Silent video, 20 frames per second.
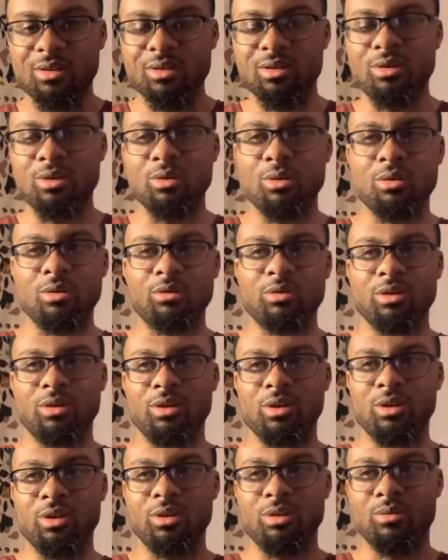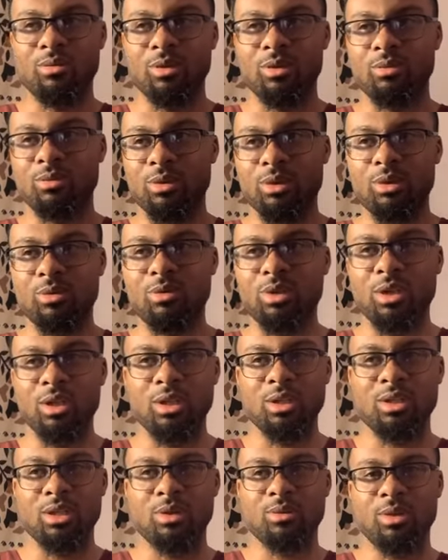knower of Allah, the one with the unique
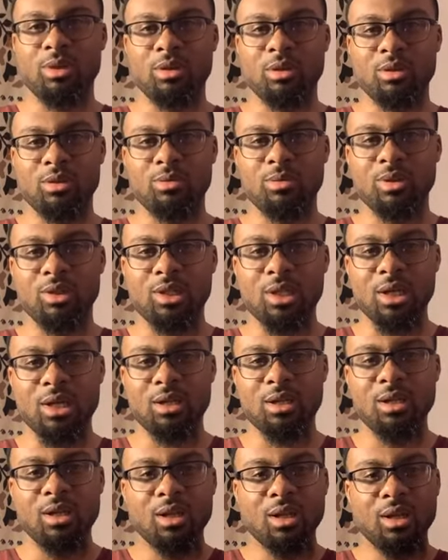insight with Allah subhanahu wa ta'ala,